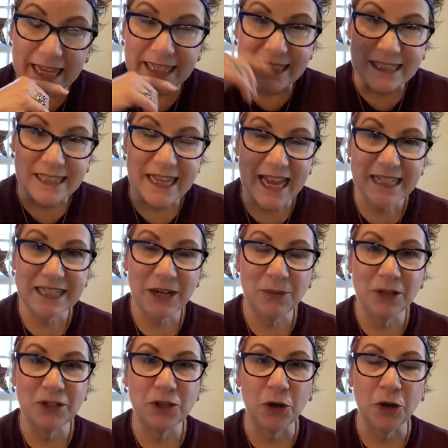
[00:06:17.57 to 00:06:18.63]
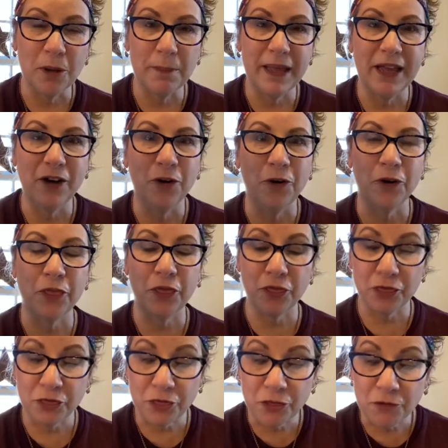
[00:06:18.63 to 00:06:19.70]
Next, I want to talk about are
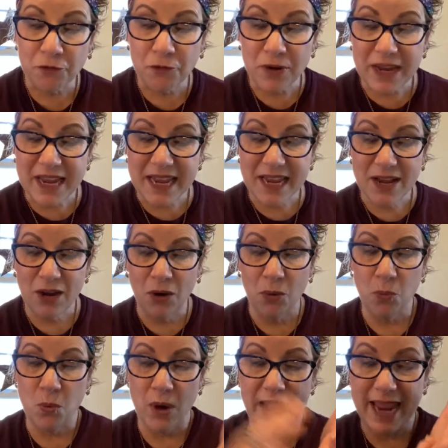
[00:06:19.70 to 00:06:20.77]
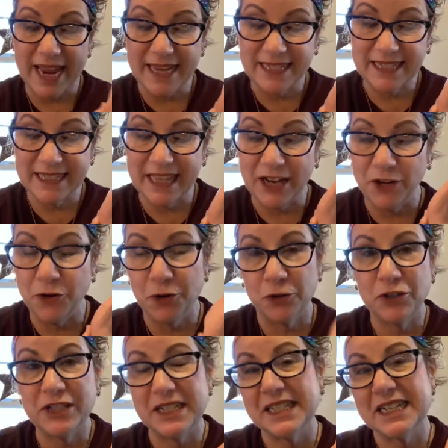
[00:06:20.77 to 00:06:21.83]
3 ways that
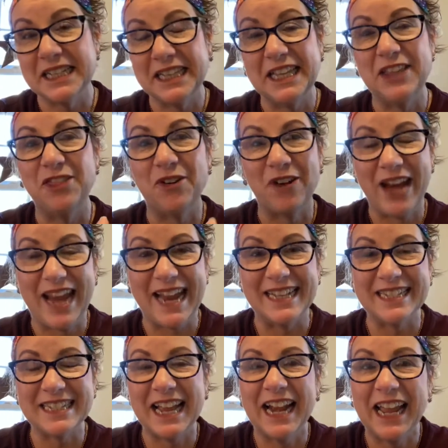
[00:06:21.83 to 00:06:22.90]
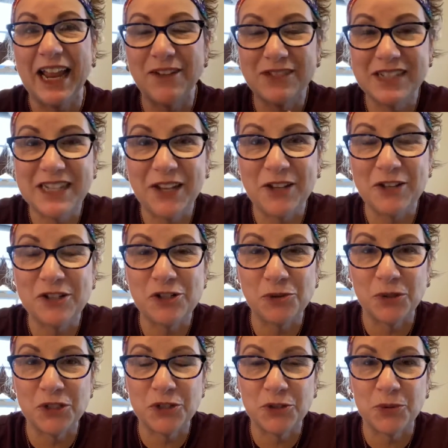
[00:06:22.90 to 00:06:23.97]
nurses clean their hands. And I have to tell you a
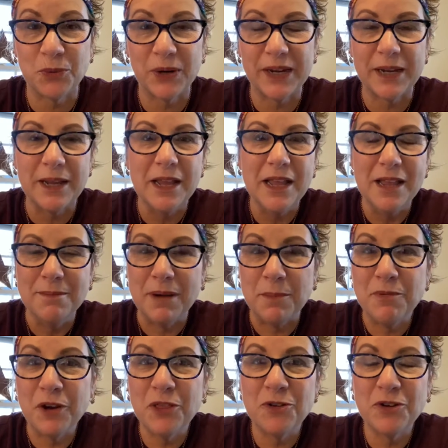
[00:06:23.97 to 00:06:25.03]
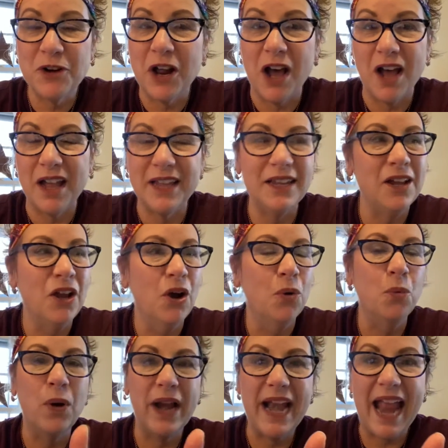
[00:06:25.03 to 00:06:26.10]
short story. My brother and I
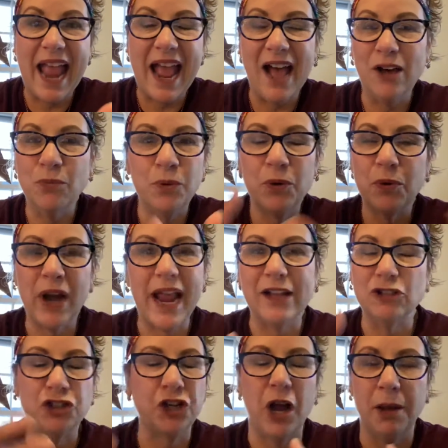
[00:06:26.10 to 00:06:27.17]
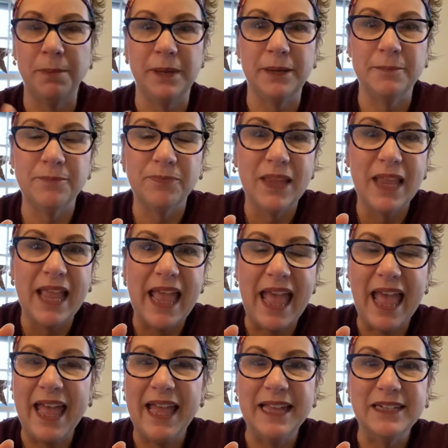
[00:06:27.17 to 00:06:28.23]
we were out shopping,
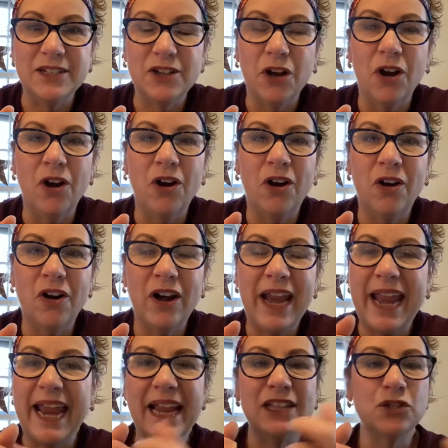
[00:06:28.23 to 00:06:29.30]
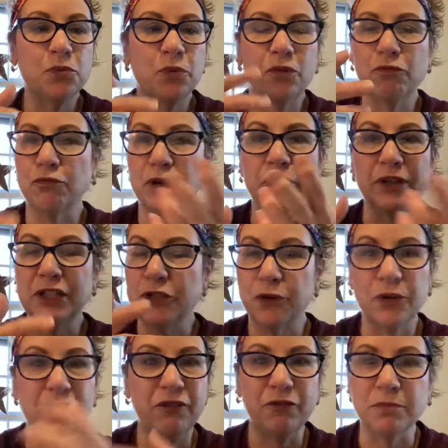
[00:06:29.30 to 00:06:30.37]
and our hands were really
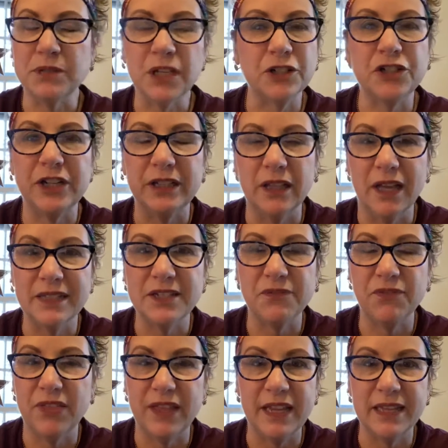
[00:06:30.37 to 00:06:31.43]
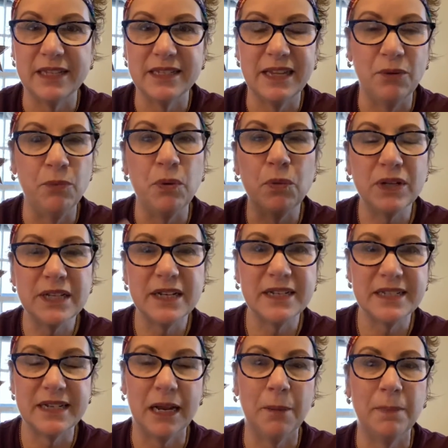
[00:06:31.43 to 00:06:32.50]
dirty from touching lots of things. And we wanted to
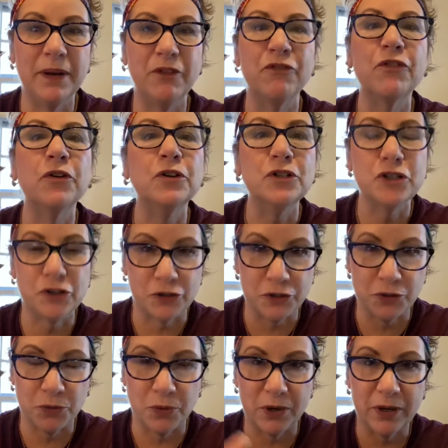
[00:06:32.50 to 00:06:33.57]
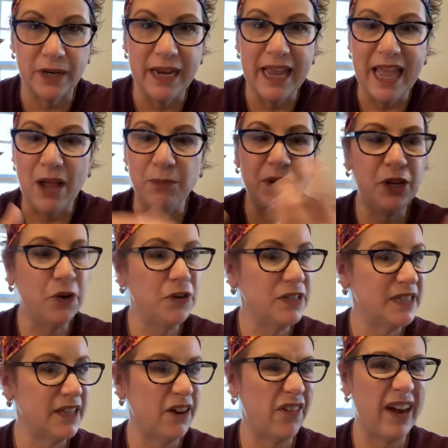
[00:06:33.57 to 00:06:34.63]
stop at a furniture store, and we noticed
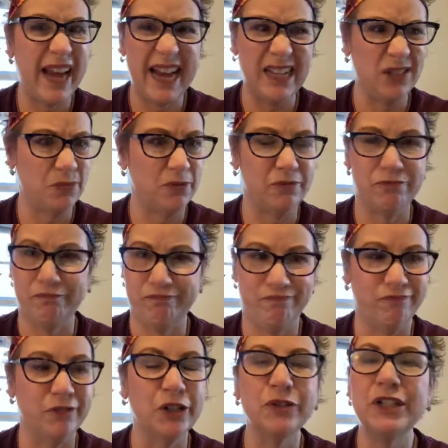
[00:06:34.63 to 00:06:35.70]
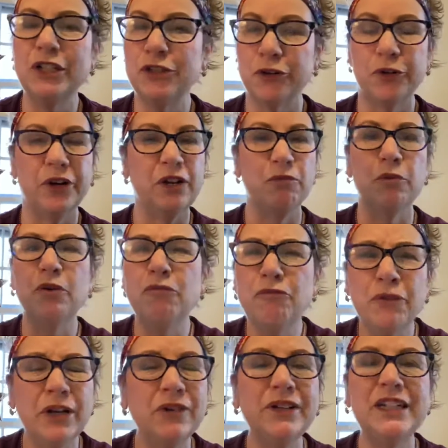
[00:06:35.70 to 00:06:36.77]
that our hands were really dirty. We
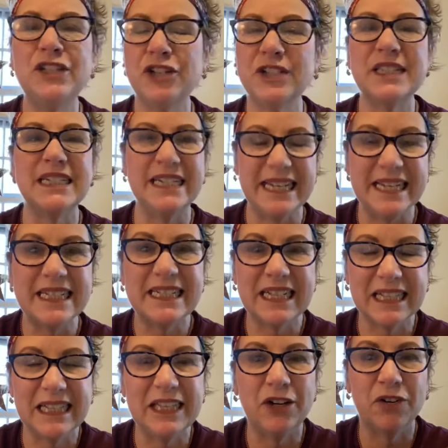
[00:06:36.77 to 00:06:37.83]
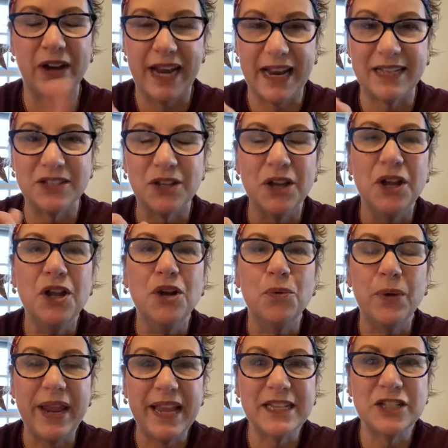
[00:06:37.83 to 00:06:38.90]
really just needed to clean our hands.
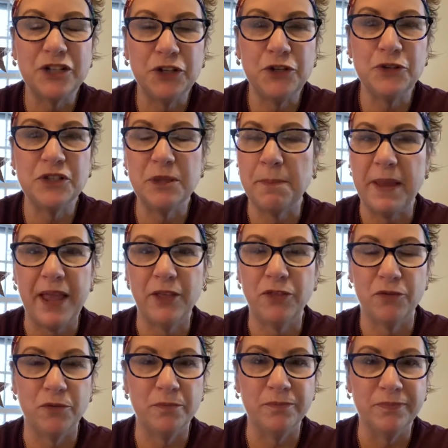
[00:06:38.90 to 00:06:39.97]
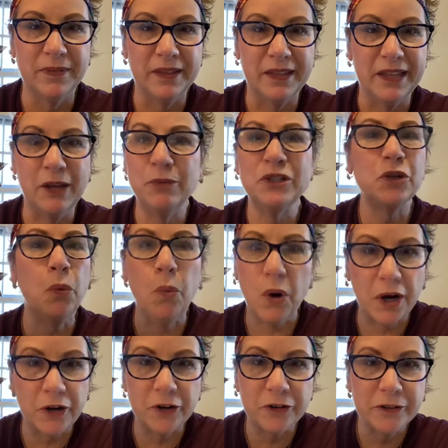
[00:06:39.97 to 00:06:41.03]
We asked to use the bathroom. It was a
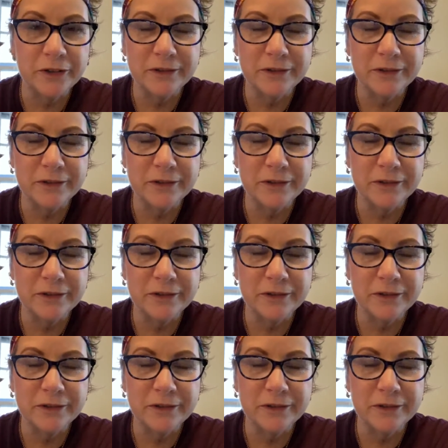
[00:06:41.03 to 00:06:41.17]
oneer.